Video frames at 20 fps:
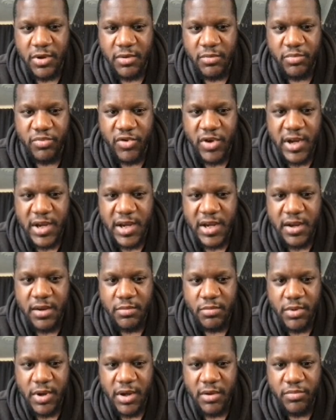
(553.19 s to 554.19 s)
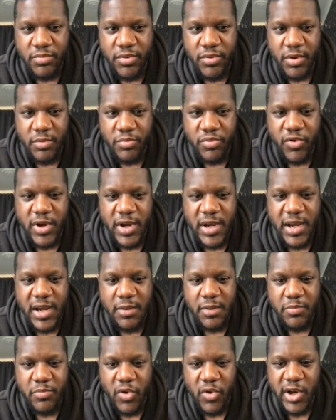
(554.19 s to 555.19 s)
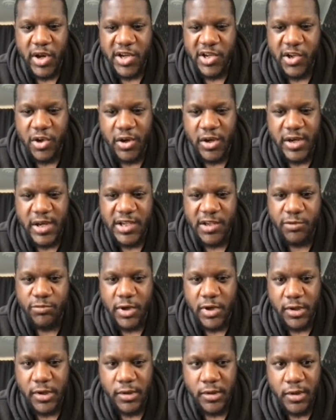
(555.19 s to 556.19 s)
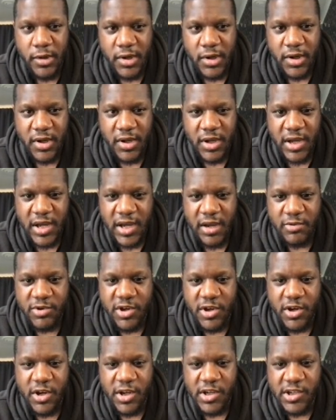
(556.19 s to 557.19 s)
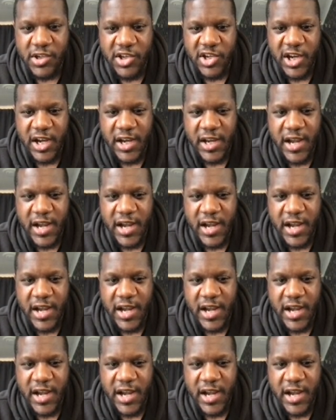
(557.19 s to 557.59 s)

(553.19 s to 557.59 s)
pretty um, pretty bullish on this one um, you guys can check